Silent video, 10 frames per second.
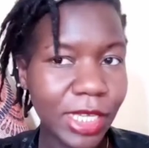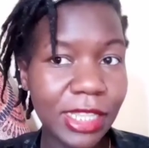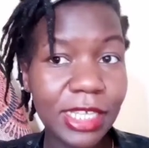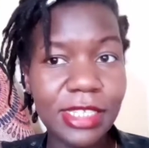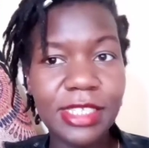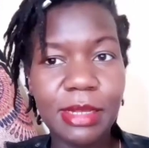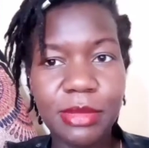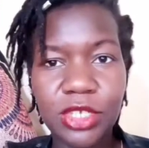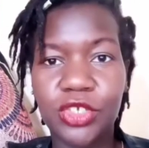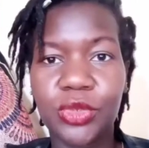that is something
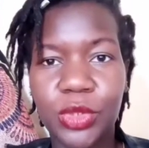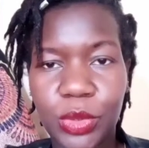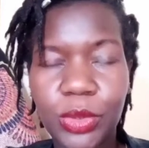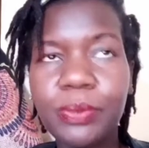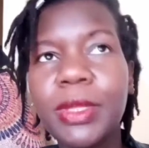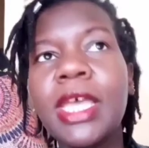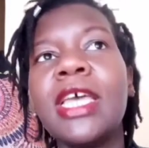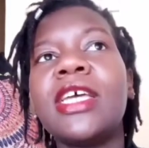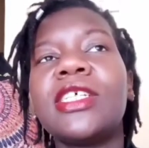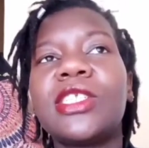you should know.
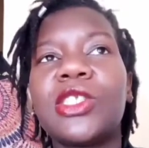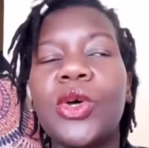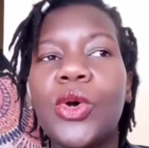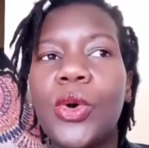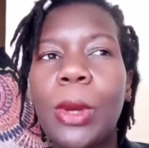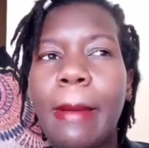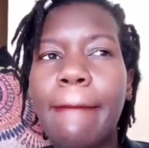So